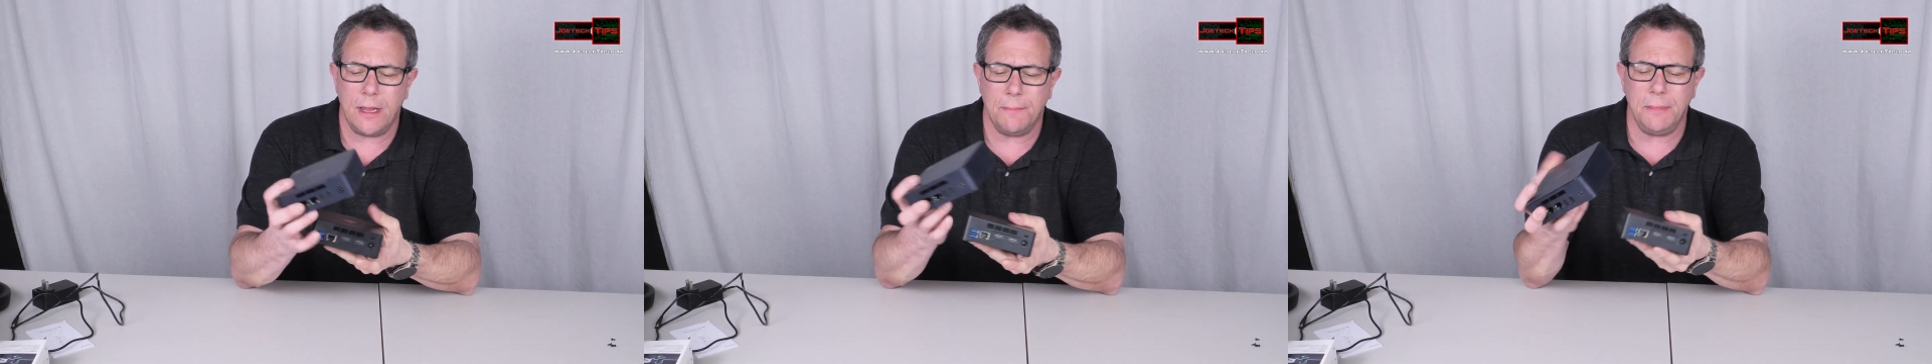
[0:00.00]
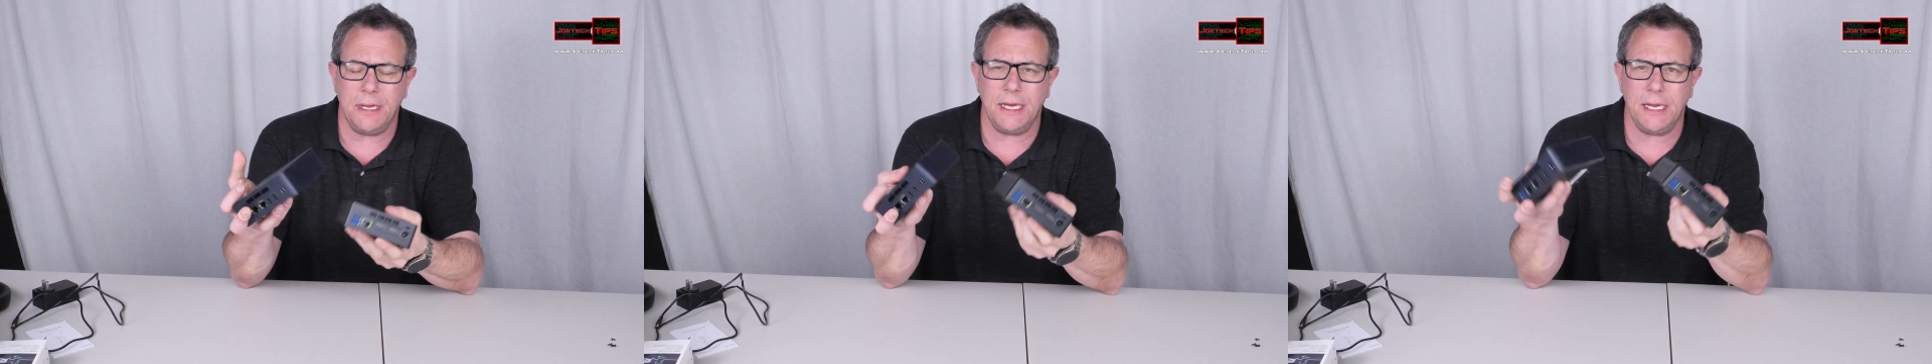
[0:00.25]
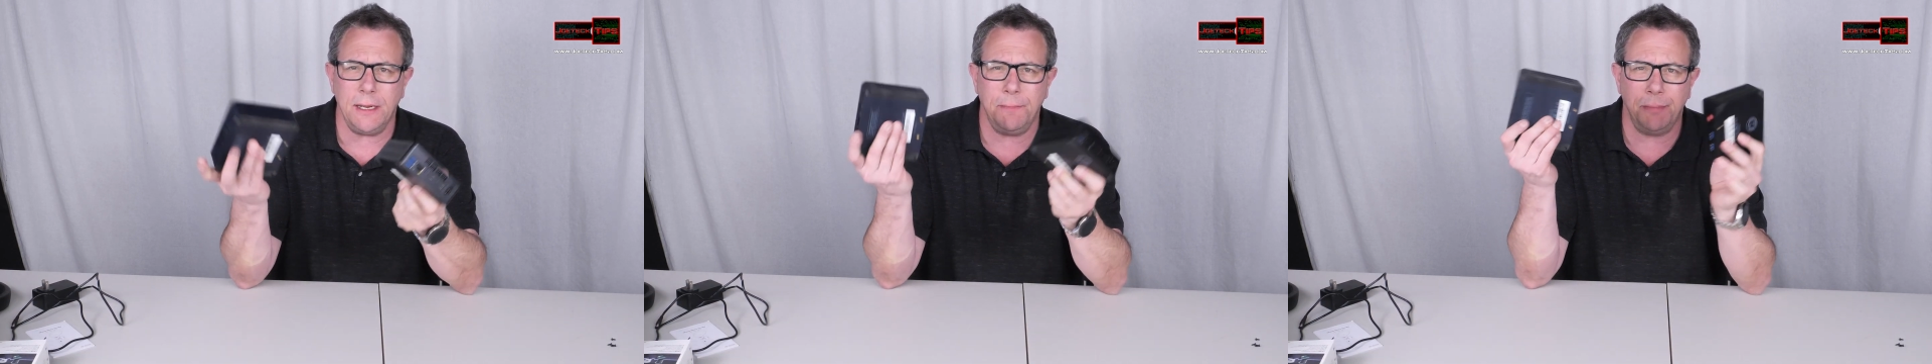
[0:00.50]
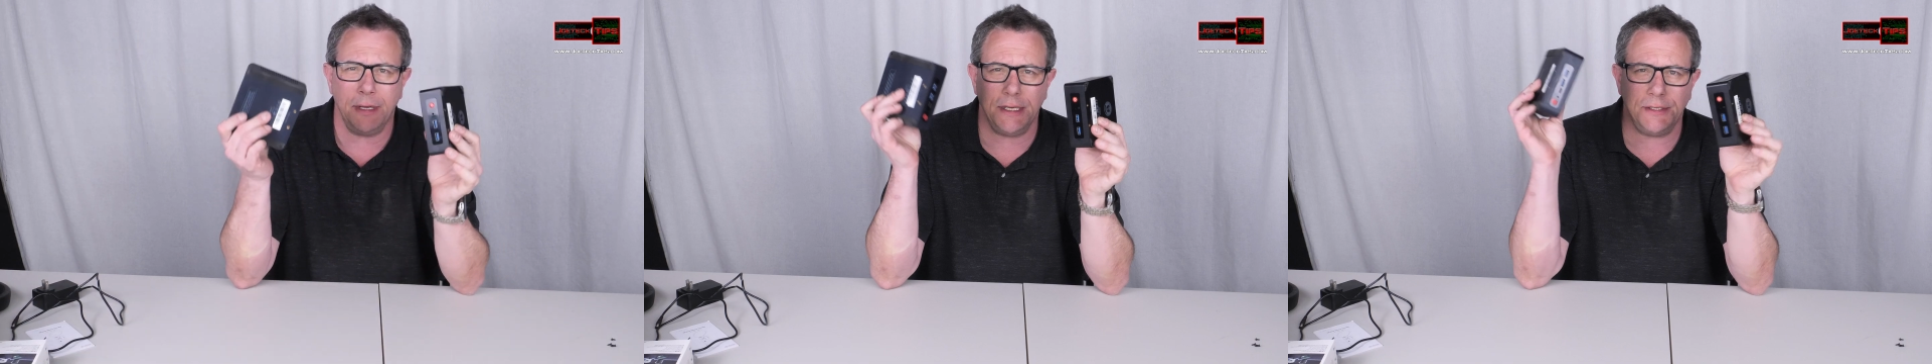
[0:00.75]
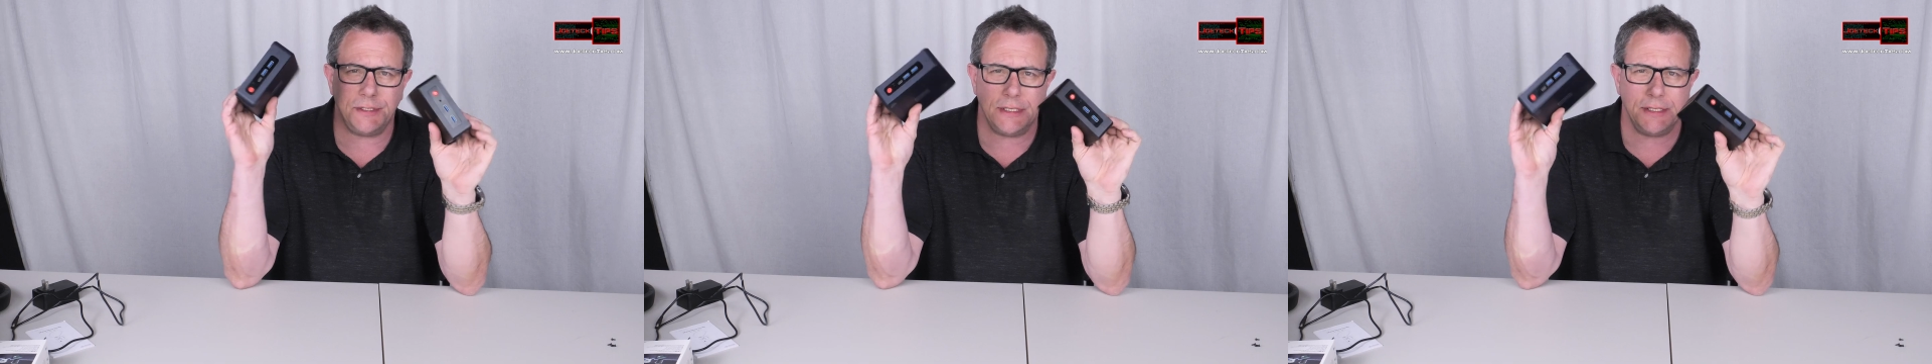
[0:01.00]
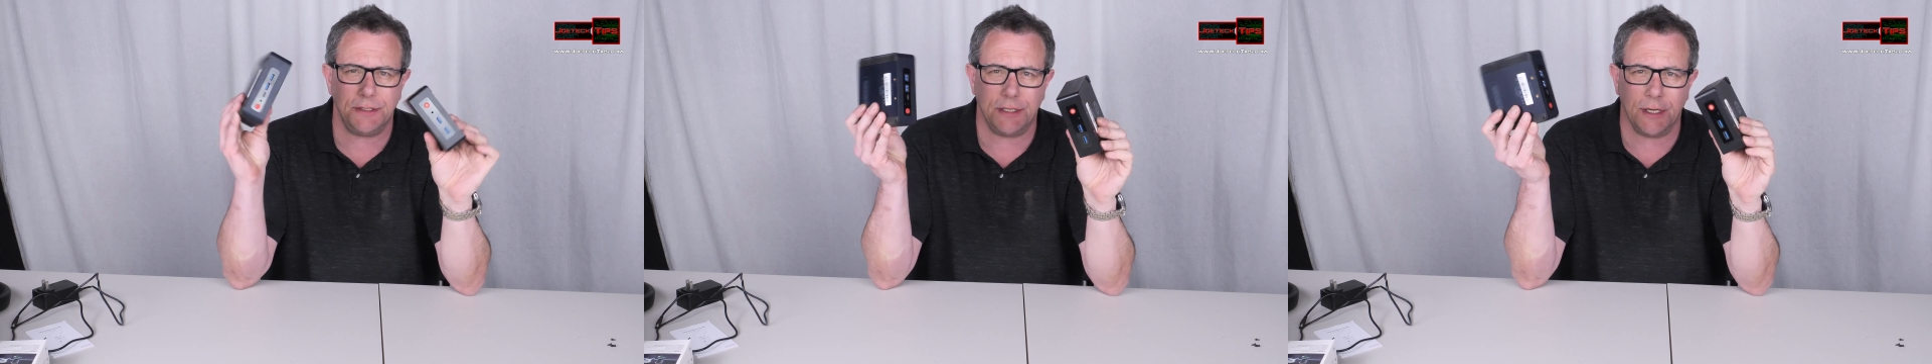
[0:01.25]
mini
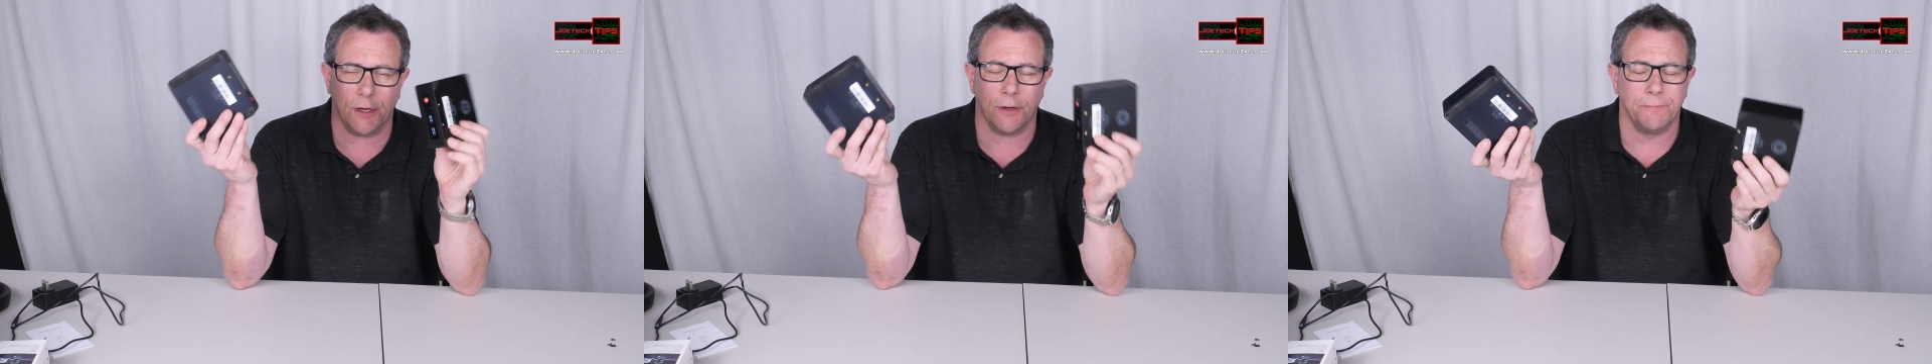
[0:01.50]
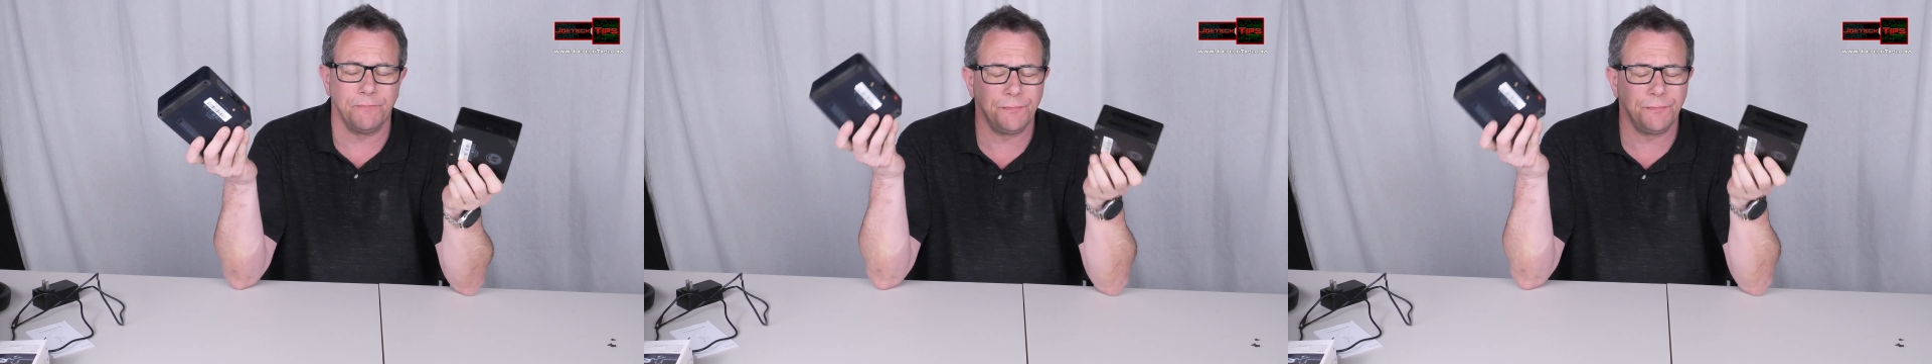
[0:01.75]
PCs here,